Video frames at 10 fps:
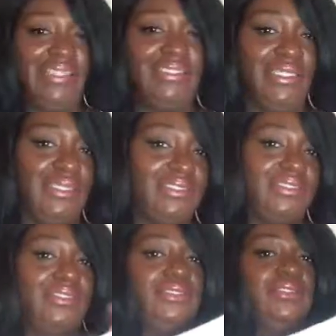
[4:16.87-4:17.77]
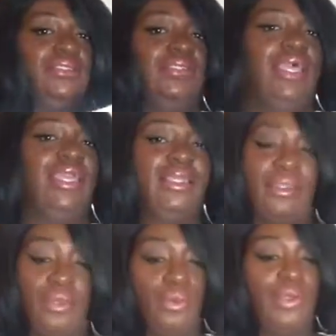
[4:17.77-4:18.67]
Basics, like
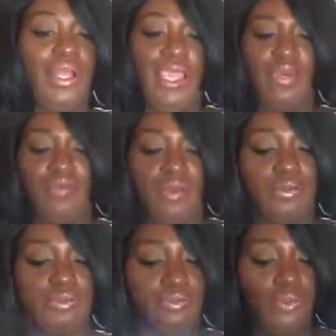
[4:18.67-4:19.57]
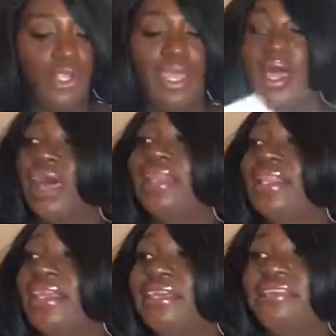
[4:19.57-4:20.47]
the one I have on. I
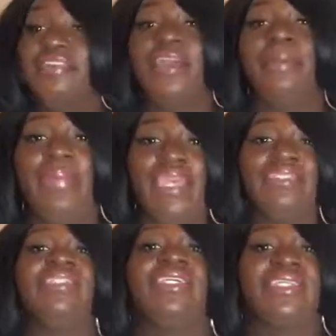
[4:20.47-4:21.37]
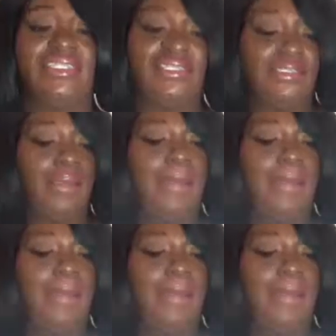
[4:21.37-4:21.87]
live in basics.